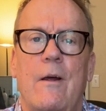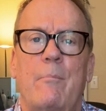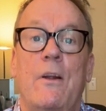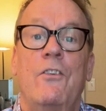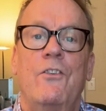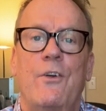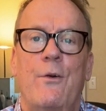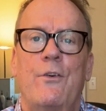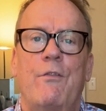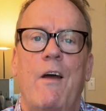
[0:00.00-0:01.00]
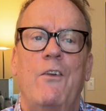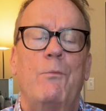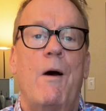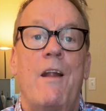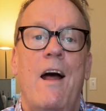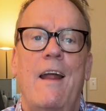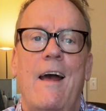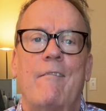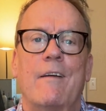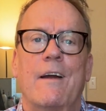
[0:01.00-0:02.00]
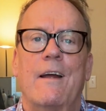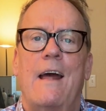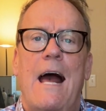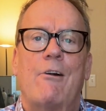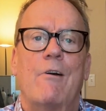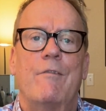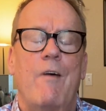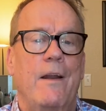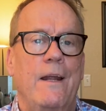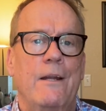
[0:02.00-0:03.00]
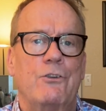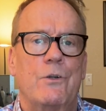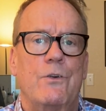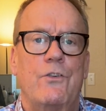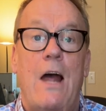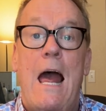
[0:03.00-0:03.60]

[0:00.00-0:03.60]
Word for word: business owners face by not having accurate financials.